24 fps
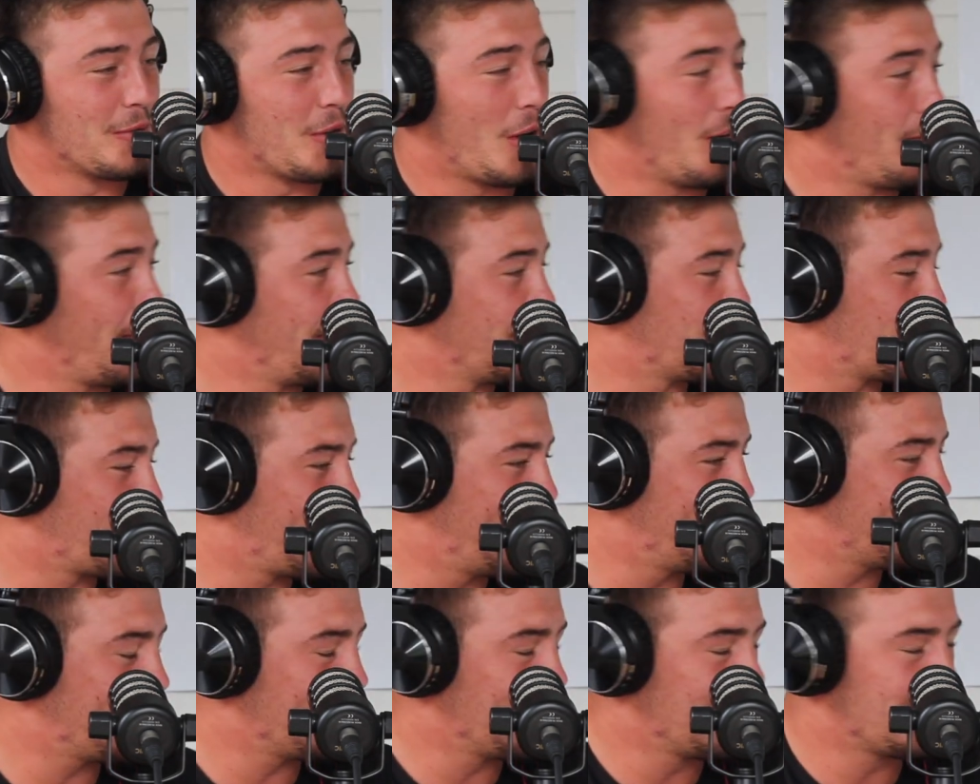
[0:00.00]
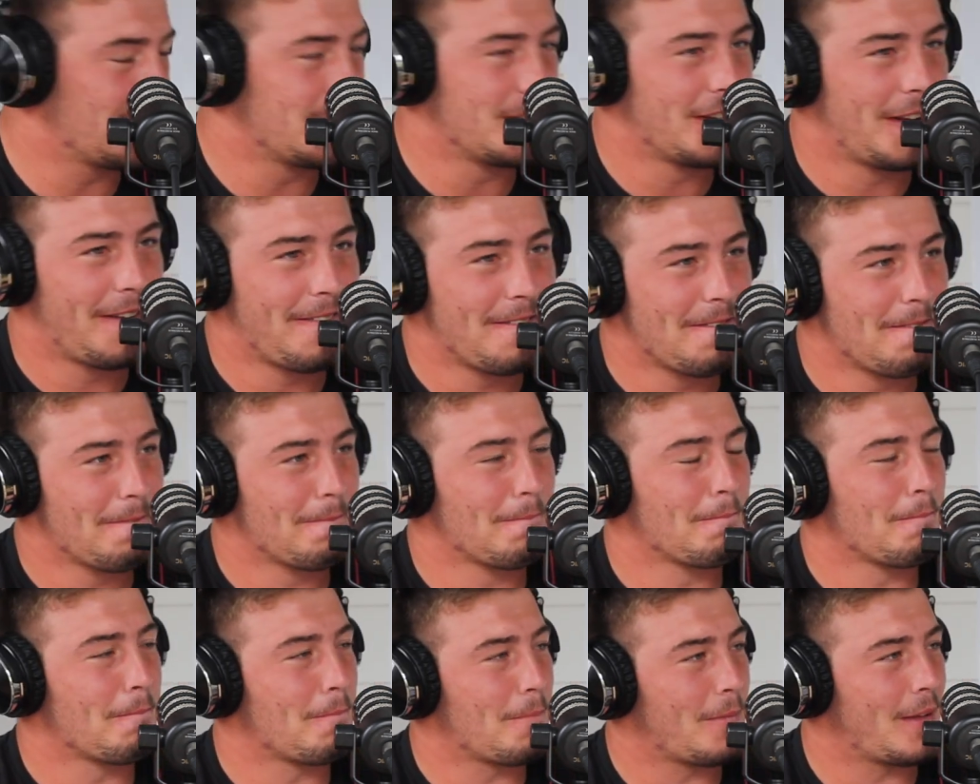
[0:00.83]
obvious reasons.
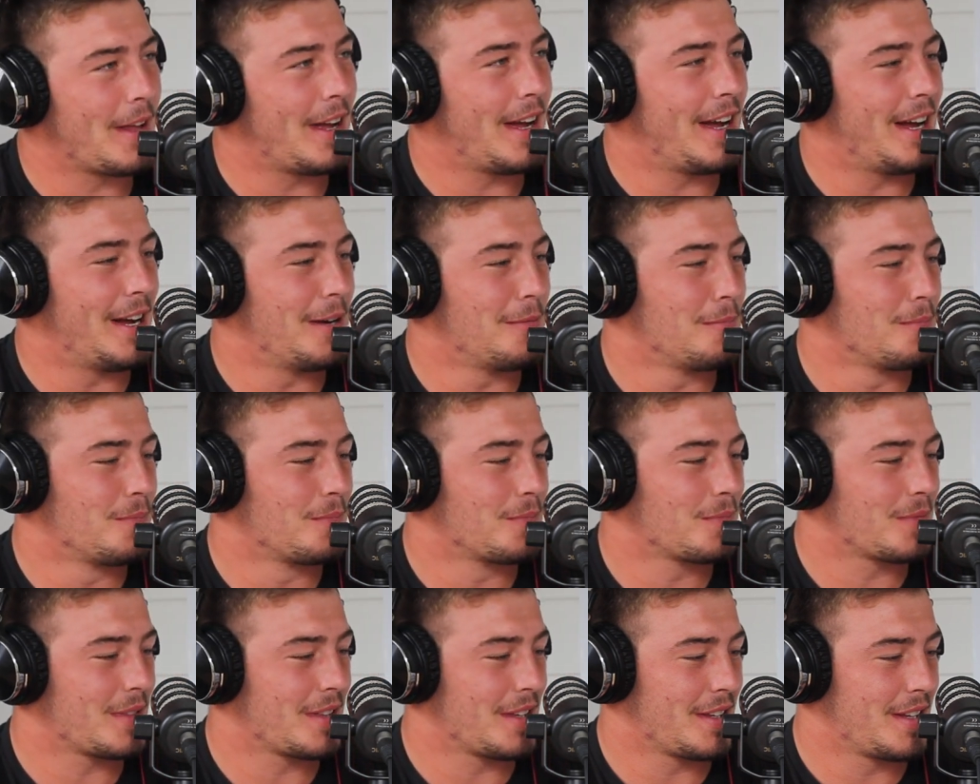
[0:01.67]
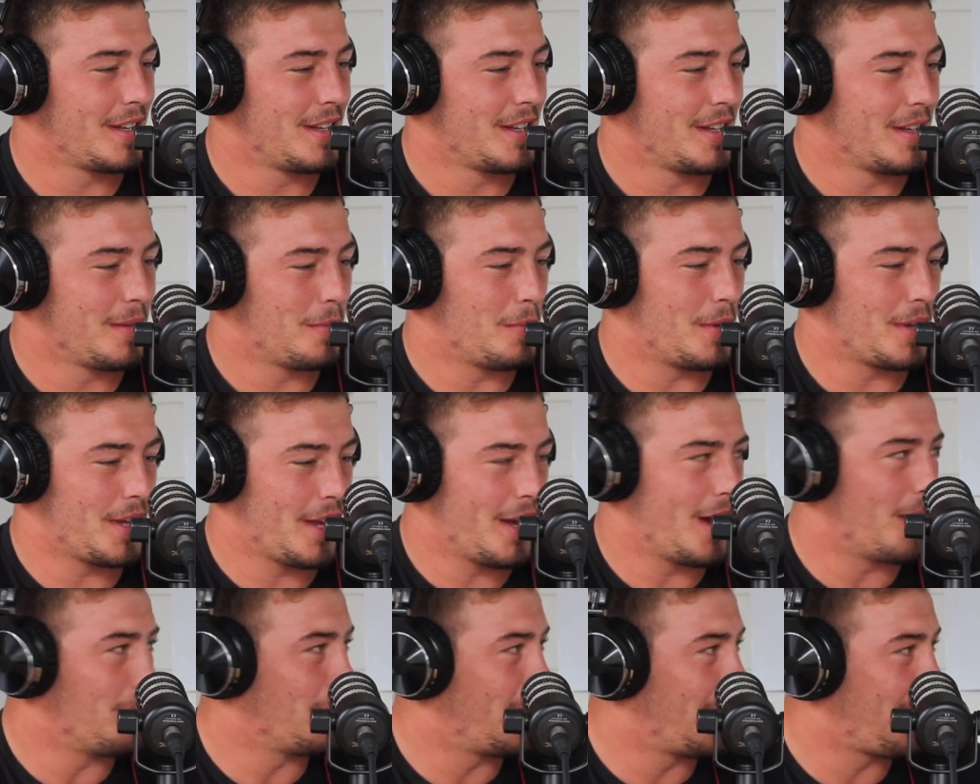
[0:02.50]
But yeah, I'm
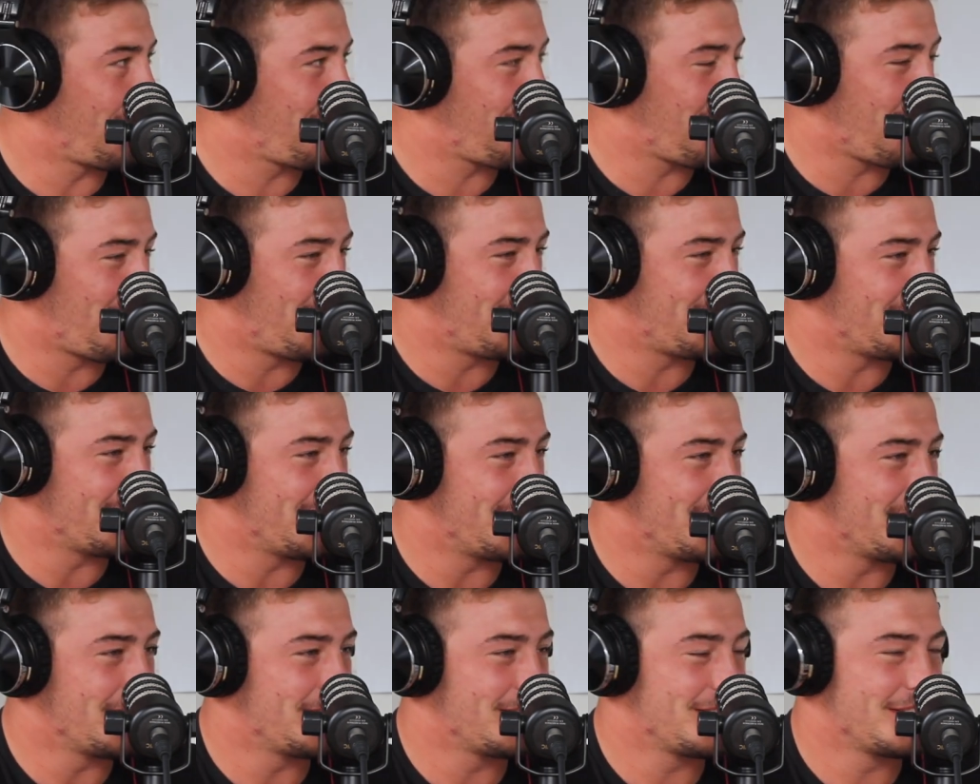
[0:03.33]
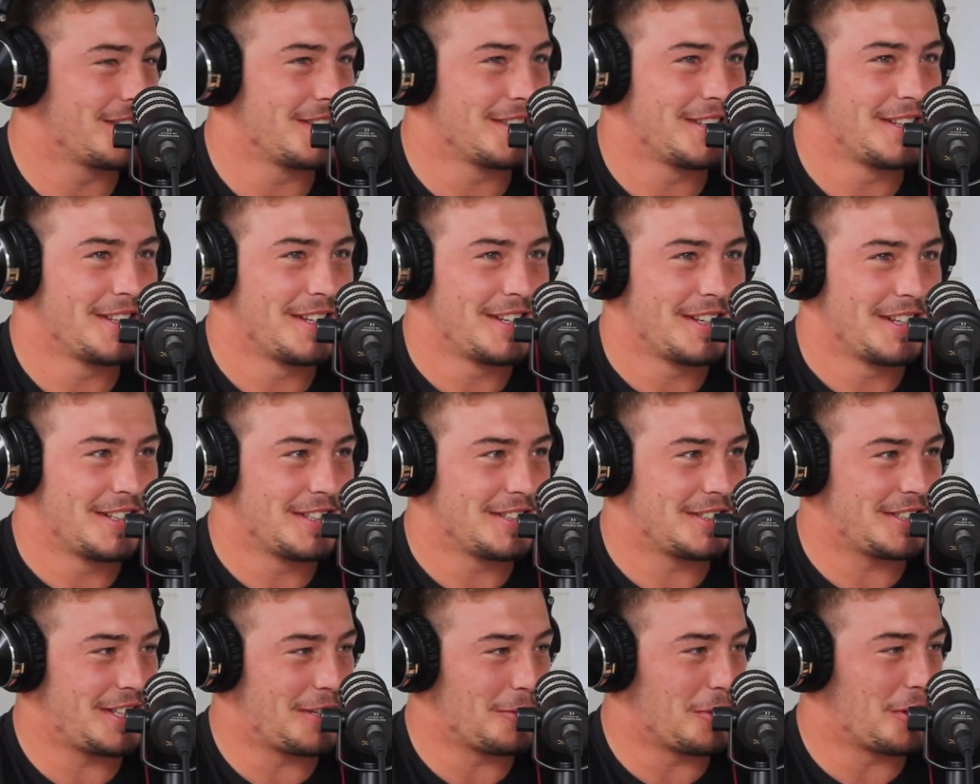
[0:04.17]
really excited to see
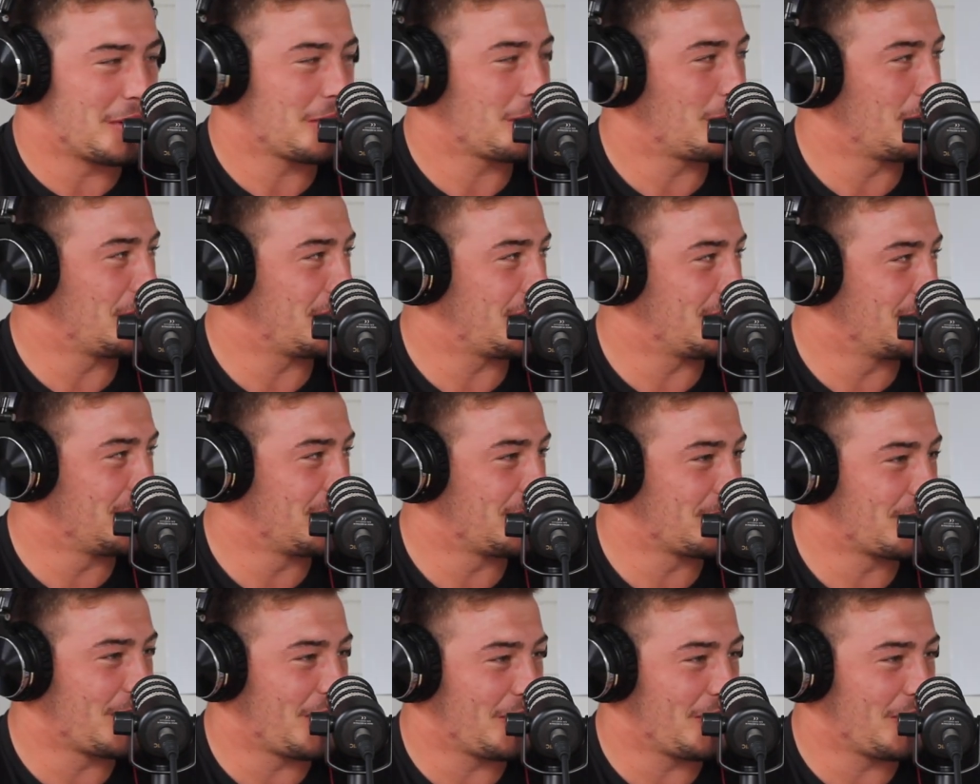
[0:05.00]
what questions you've got for me.